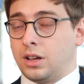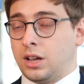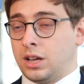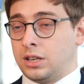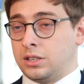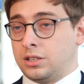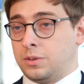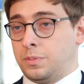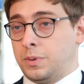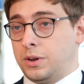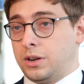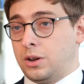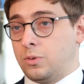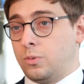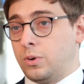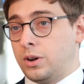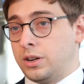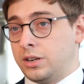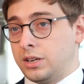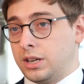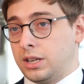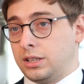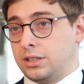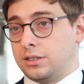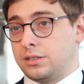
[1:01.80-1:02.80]

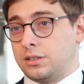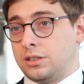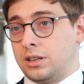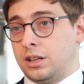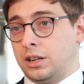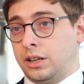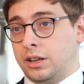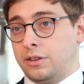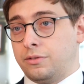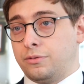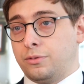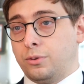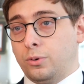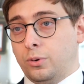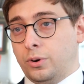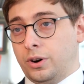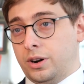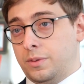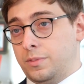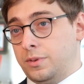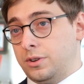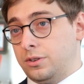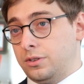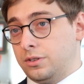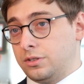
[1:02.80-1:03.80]
anti-PD-1, anti-CTLA-4
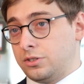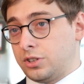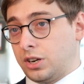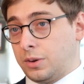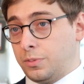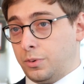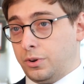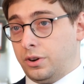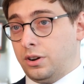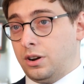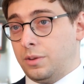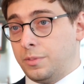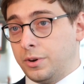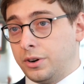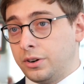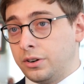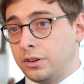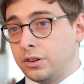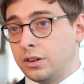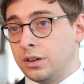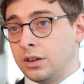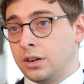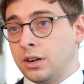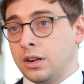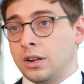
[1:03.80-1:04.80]
immune checkpoint inhibitor.
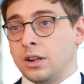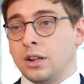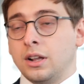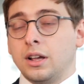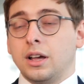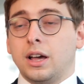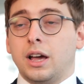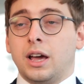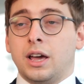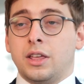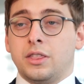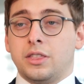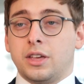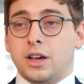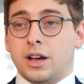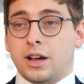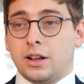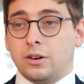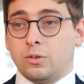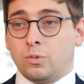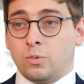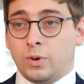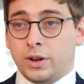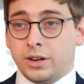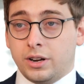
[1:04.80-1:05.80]
And
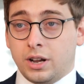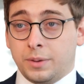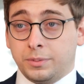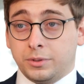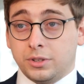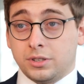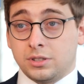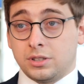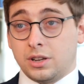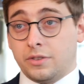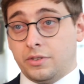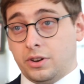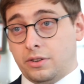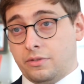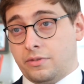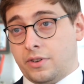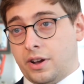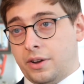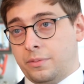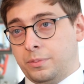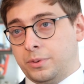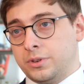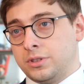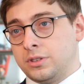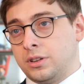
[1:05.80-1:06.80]
that went up to
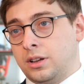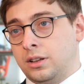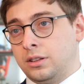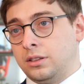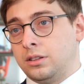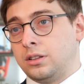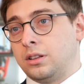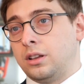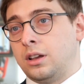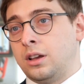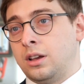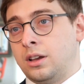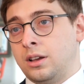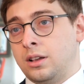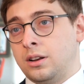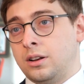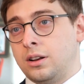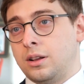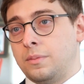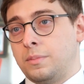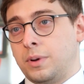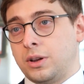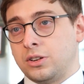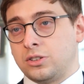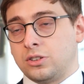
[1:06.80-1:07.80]
75% in
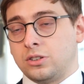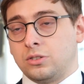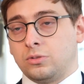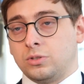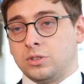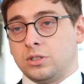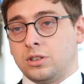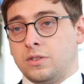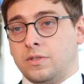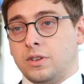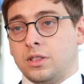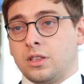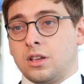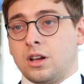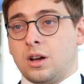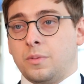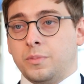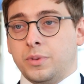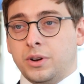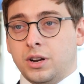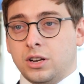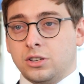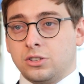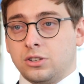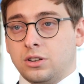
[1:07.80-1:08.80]
patients receiving a
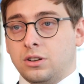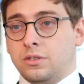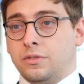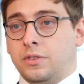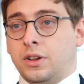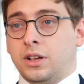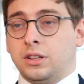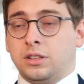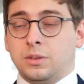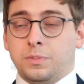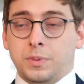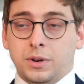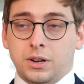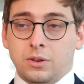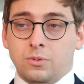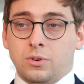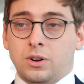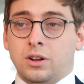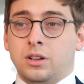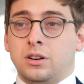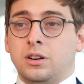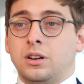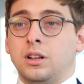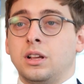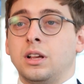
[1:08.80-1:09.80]
combination of
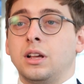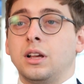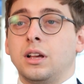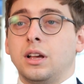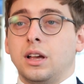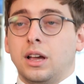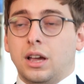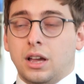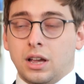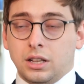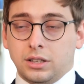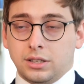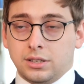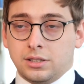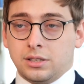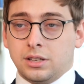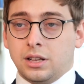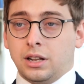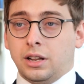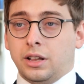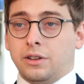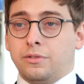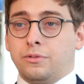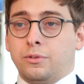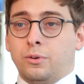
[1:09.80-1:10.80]
anti-PD-1,
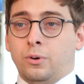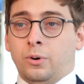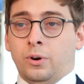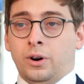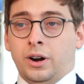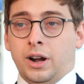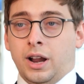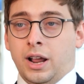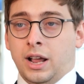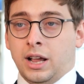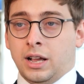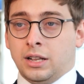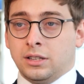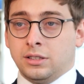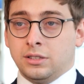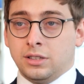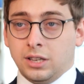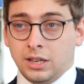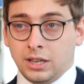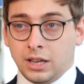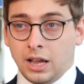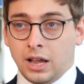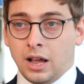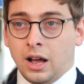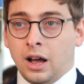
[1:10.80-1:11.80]
anti-CTLA-4, and
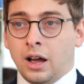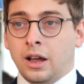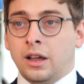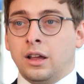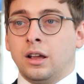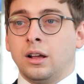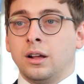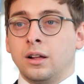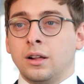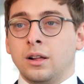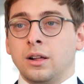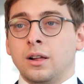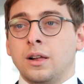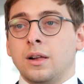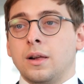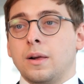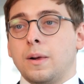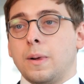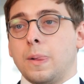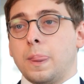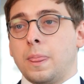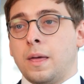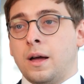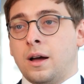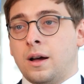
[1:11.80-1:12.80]

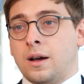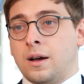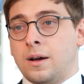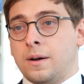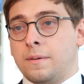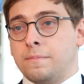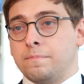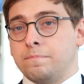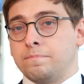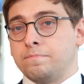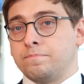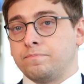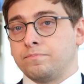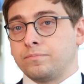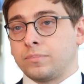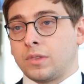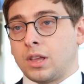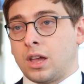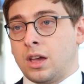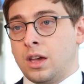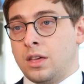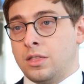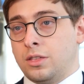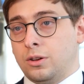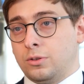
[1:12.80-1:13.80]
TKI. Um,
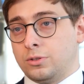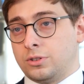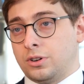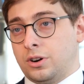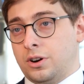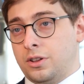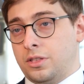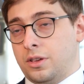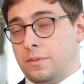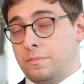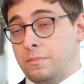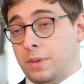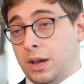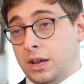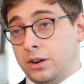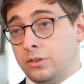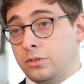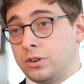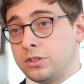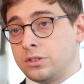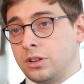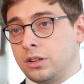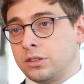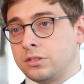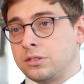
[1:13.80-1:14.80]
and those are the main
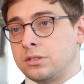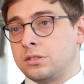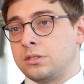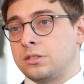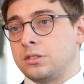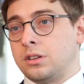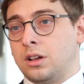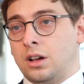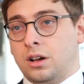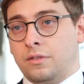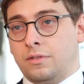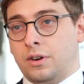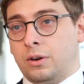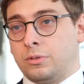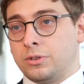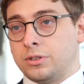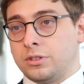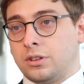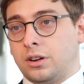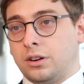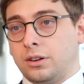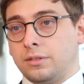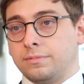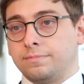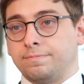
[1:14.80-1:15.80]
results of our
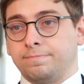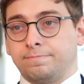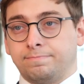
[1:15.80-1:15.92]
study.